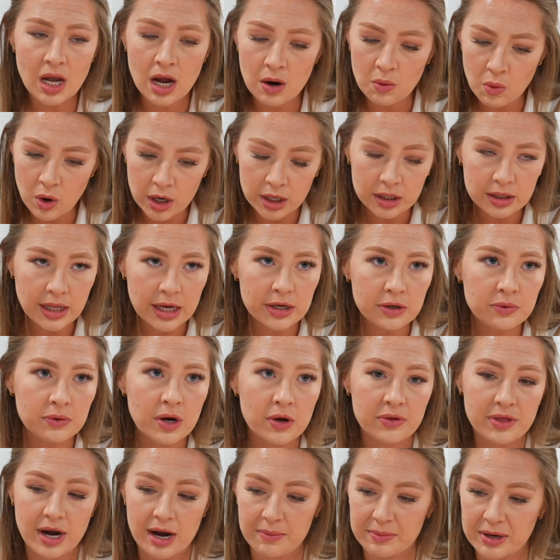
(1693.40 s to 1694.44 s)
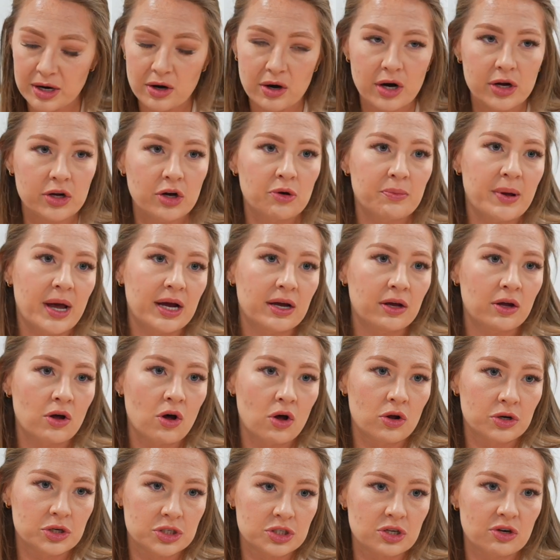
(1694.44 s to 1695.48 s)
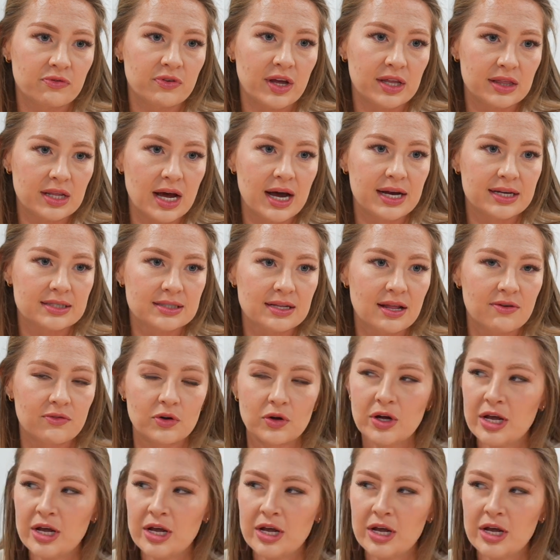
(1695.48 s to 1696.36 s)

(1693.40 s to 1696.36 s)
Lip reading: I want to let you know that I'm here at your beck and call to serve you at the highest level.